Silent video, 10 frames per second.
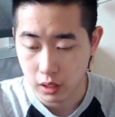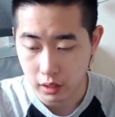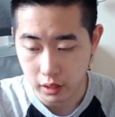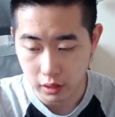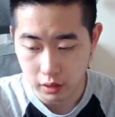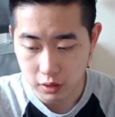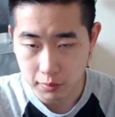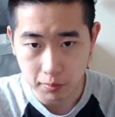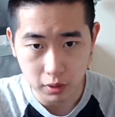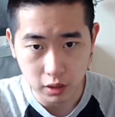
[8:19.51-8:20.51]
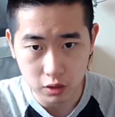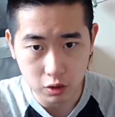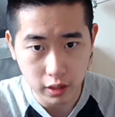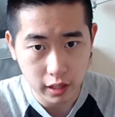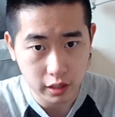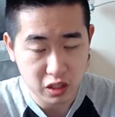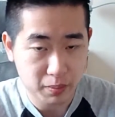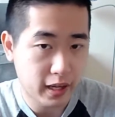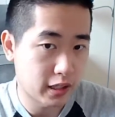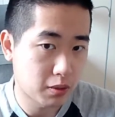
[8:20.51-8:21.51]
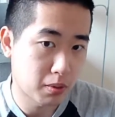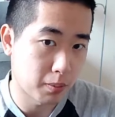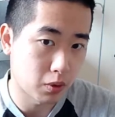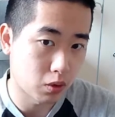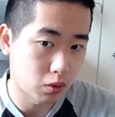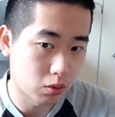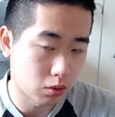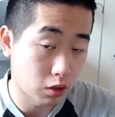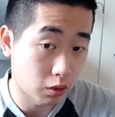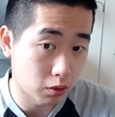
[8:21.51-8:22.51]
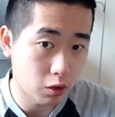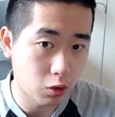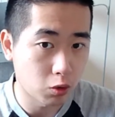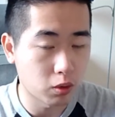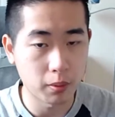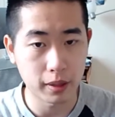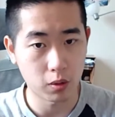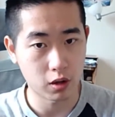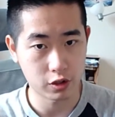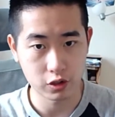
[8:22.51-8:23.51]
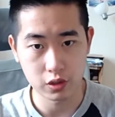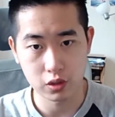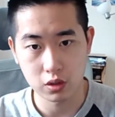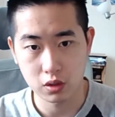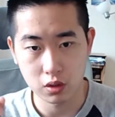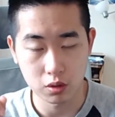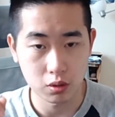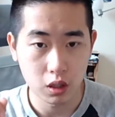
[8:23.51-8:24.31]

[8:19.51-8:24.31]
And it's because you can't expect people who don't know about watches to